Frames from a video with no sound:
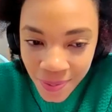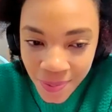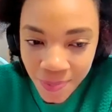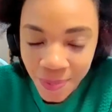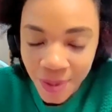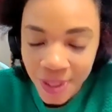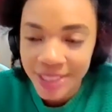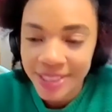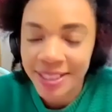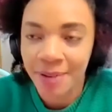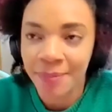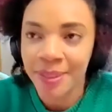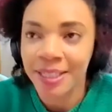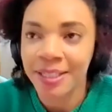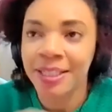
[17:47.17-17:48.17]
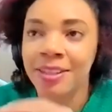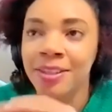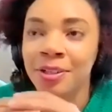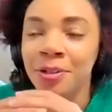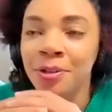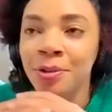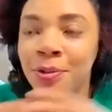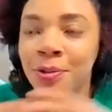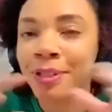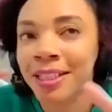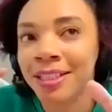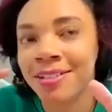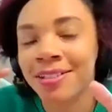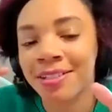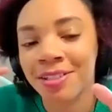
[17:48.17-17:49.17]
What? Tell me the
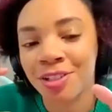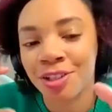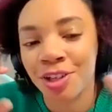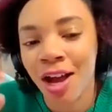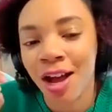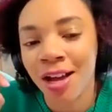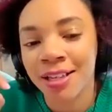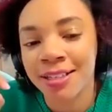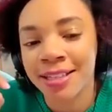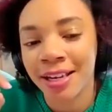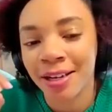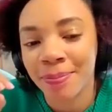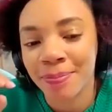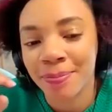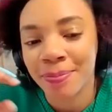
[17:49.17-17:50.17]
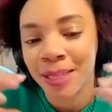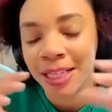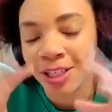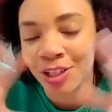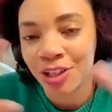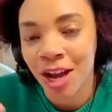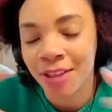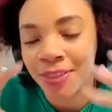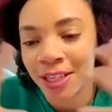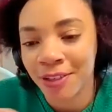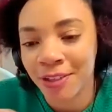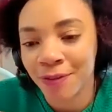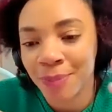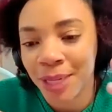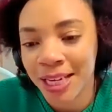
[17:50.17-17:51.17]
coolest shot setup, like shot that
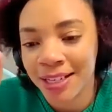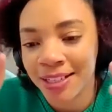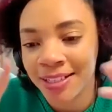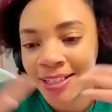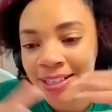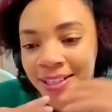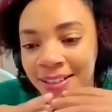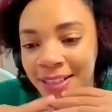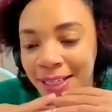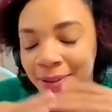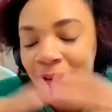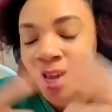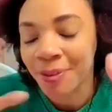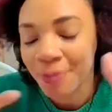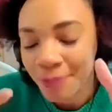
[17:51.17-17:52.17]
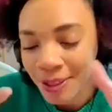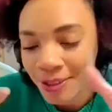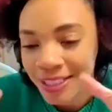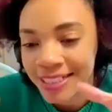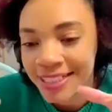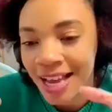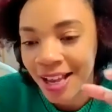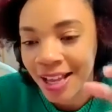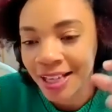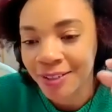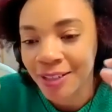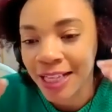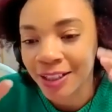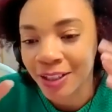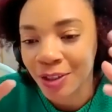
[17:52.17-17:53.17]
you've made. Like not the weirdest now, like
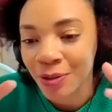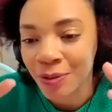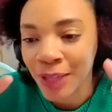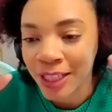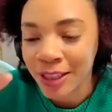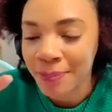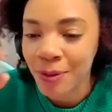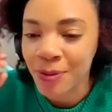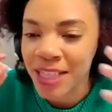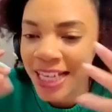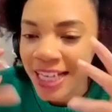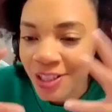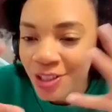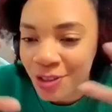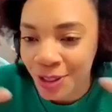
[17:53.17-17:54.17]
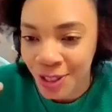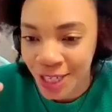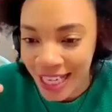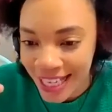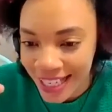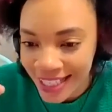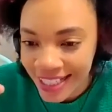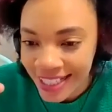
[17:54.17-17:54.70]
like the like the most intricate.